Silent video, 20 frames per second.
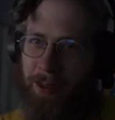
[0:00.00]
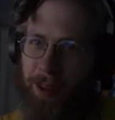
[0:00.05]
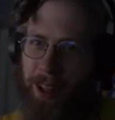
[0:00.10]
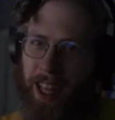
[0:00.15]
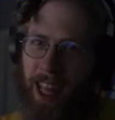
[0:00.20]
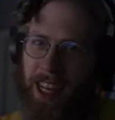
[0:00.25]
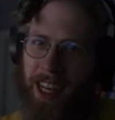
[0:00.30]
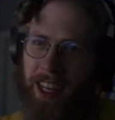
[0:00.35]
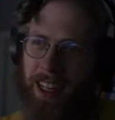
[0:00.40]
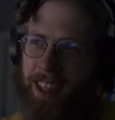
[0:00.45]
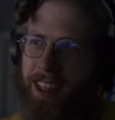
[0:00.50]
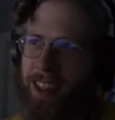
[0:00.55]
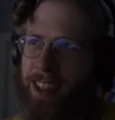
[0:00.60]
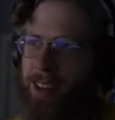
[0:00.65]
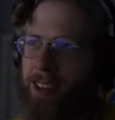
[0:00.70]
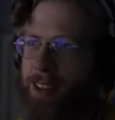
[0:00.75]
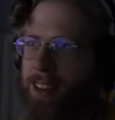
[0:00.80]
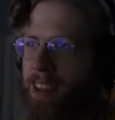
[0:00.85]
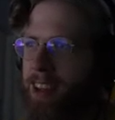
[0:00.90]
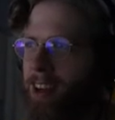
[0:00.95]
glad I didn't
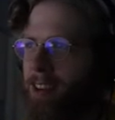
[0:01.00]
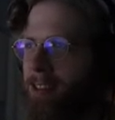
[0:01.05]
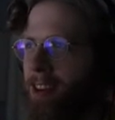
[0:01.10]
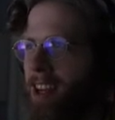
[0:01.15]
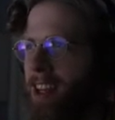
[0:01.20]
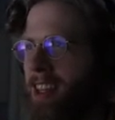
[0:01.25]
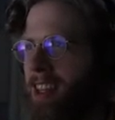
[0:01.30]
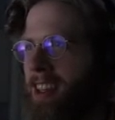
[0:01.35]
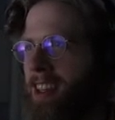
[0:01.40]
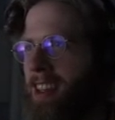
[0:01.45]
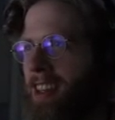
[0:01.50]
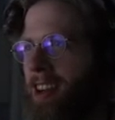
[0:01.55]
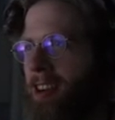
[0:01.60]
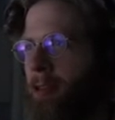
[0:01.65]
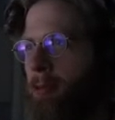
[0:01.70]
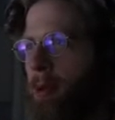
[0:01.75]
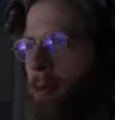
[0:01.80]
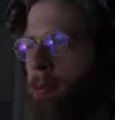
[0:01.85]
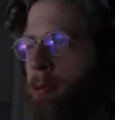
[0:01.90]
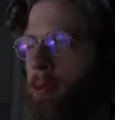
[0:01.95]
use it already. You know, it'd
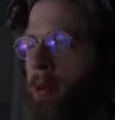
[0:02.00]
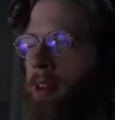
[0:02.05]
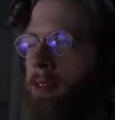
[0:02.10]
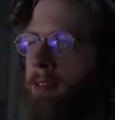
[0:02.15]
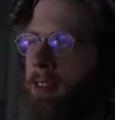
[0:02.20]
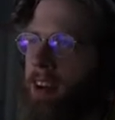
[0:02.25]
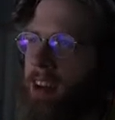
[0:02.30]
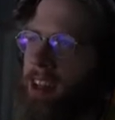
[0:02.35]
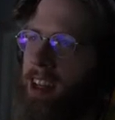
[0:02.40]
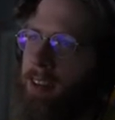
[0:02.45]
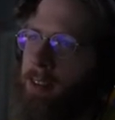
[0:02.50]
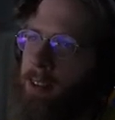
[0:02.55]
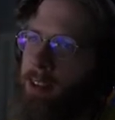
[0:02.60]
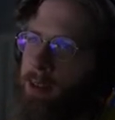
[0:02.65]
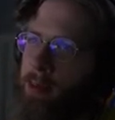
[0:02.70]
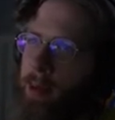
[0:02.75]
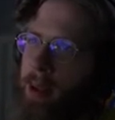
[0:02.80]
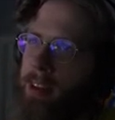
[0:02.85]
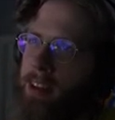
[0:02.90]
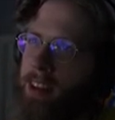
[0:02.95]
be pretty funny if you
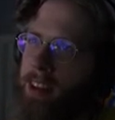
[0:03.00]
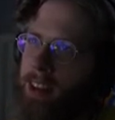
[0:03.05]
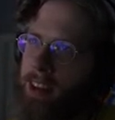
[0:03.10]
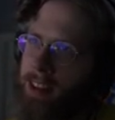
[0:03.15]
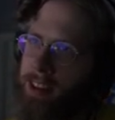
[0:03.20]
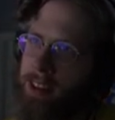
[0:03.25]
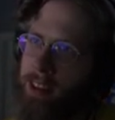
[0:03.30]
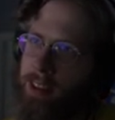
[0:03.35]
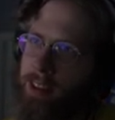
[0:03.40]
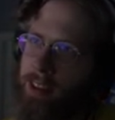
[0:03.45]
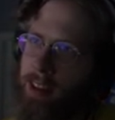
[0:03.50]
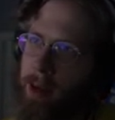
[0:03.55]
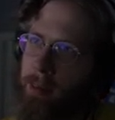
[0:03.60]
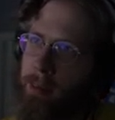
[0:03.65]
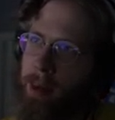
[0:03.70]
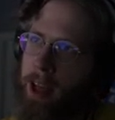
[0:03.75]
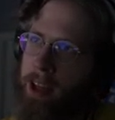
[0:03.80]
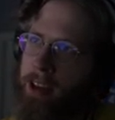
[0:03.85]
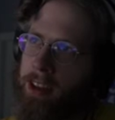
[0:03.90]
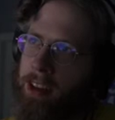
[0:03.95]
spent it on just a
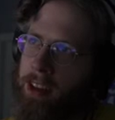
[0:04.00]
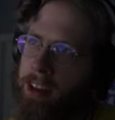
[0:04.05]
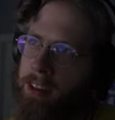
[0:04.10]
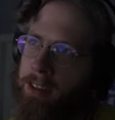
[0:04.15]
balcony